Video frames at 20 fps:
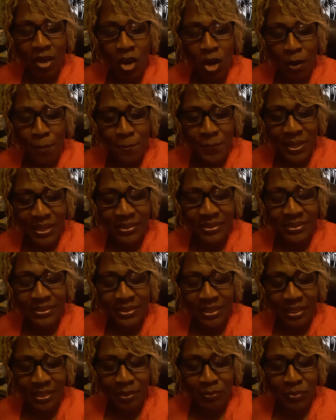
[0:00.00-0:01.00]
are best
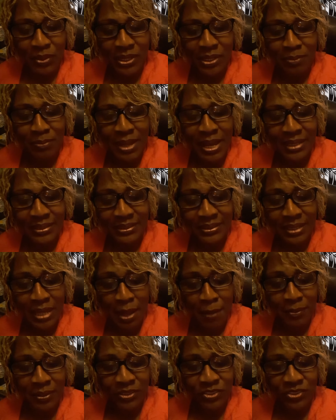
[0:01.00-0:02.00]
celebrated by
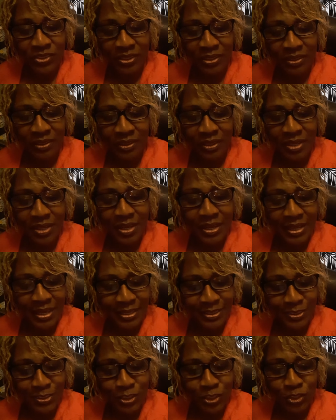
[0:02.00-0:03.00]
establishing
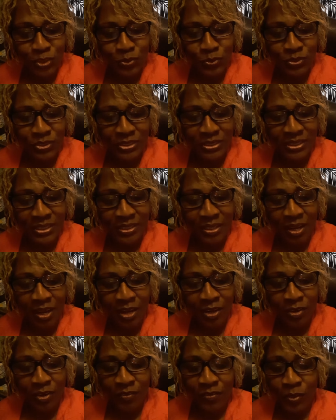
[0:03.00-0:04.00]
institutions in
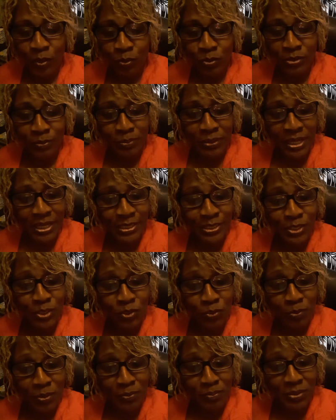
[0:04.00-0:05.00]
honor of those blessed
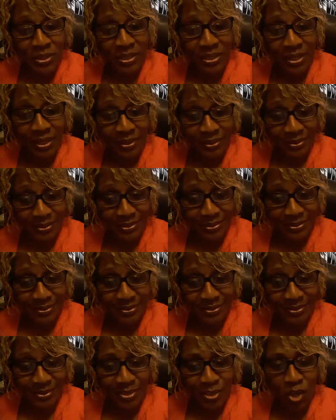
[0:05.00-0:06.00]
human beings.
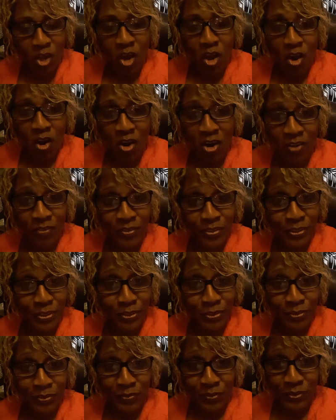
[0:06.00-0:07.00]
Harvard
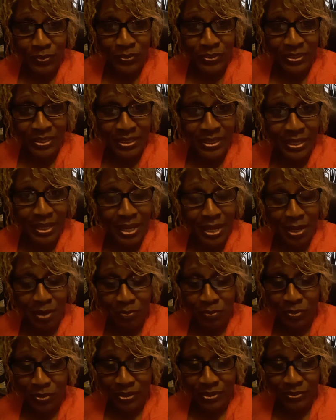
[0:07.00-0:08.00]
University,
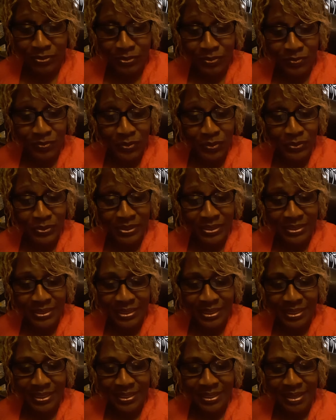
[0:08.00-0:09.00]
Cambridge
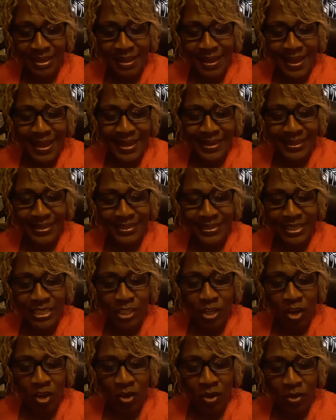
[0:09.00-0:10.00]
University, and indeed
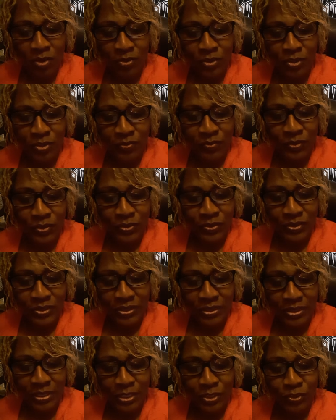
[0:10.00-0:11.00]
all
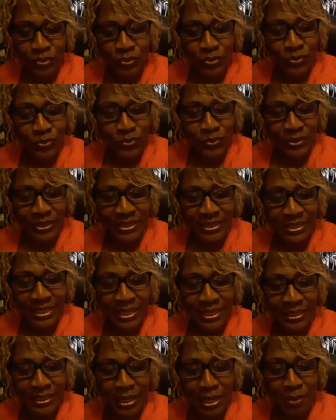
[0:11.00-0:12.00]
universities usually
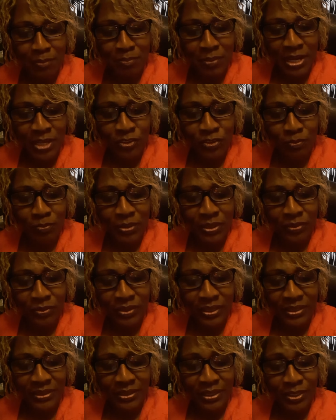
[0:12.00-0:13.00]
dedicate major
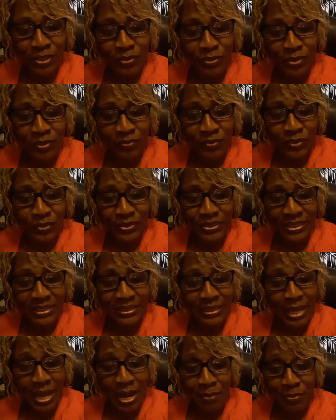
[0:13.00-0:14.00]
buildings in their universities,
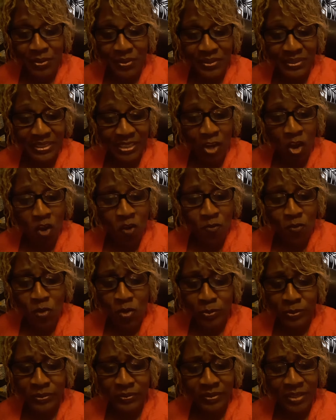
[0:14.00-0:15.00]
libraries, and all
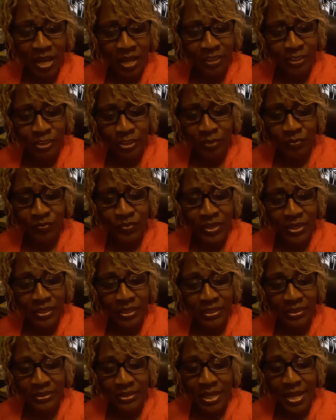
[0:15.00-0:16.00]
forms of scholarship
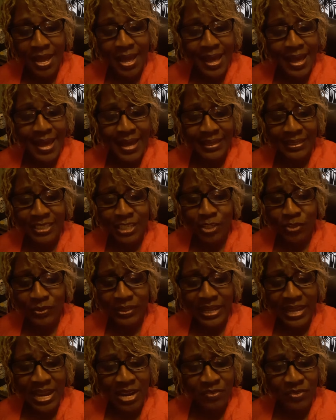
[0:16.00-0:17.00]
fundings, and
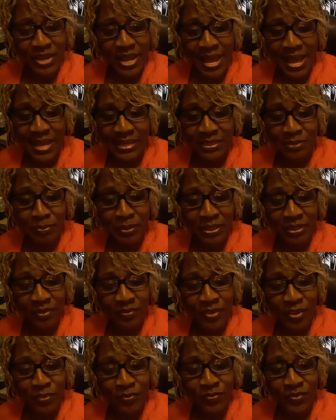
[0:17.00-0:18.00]
literally every aspect of
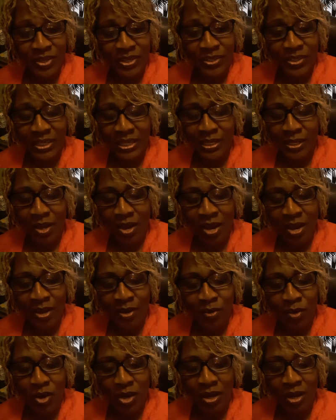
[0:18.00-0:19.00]
their funding in
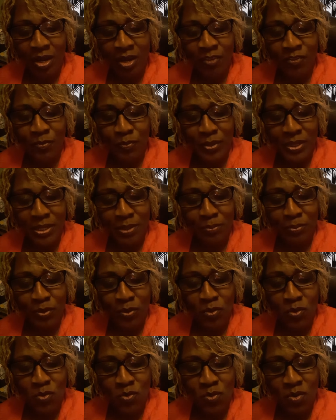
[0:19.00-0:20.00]
honor of people
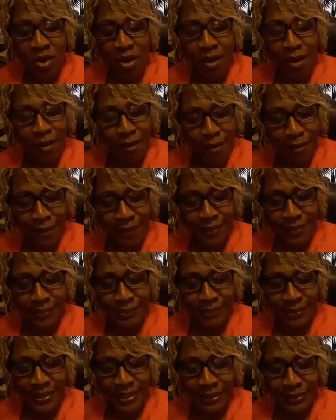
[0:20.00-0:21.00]
who are
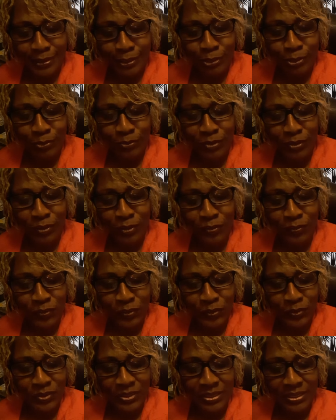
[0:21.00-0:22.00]
connected to the
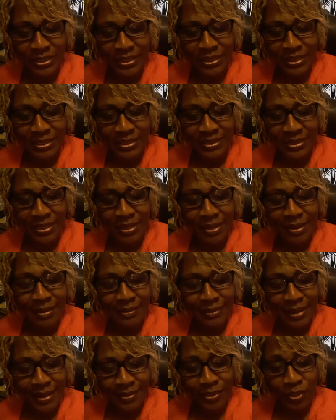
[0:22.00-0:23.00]
universities,
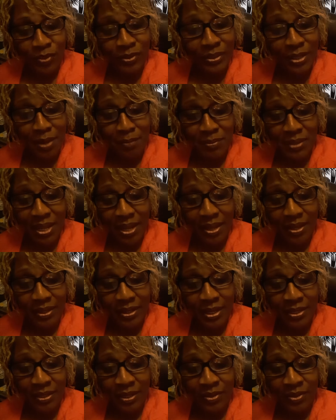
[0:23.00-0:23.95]
like their alumni and